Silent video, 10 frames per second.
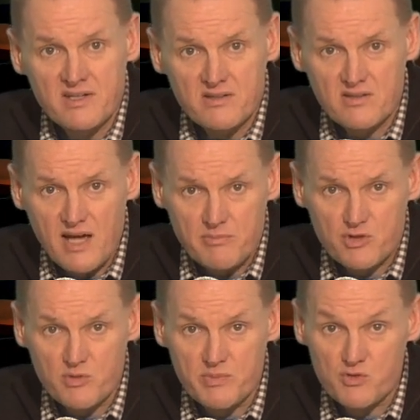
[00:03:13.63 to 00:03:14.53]
The
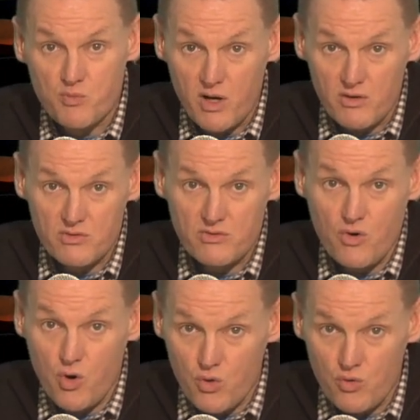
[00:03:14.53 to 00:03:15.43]
tablets should be swallowed
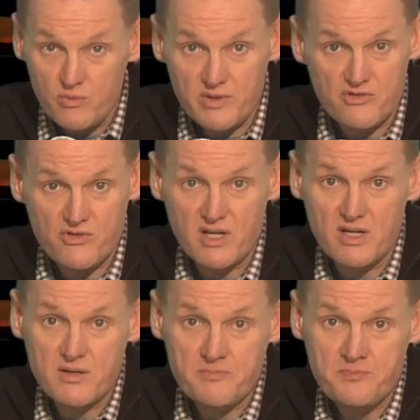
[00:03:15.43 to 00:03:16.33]
whole with a
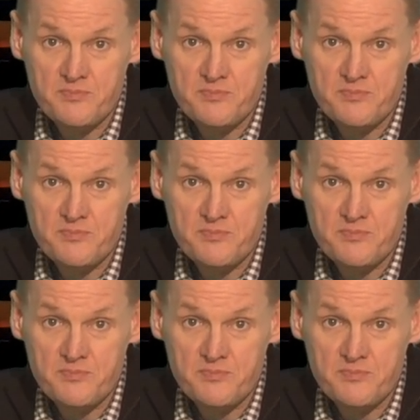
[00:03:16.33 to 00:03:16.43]
drink.